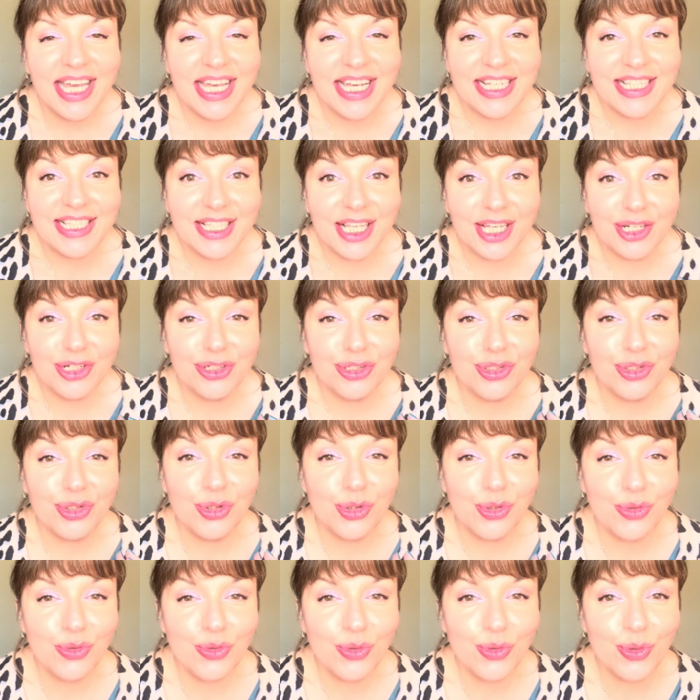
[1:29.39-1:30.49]
It's like a
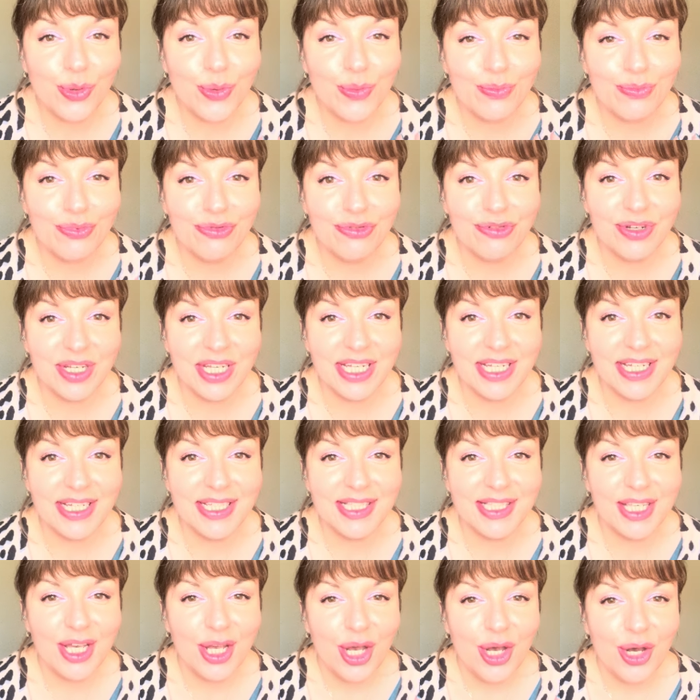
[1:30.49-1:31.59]
cool
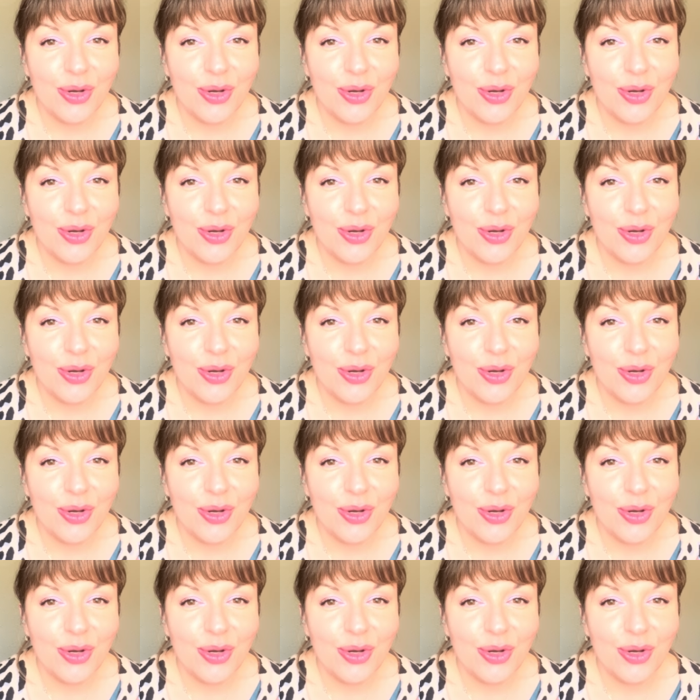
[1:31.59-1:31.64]
breeze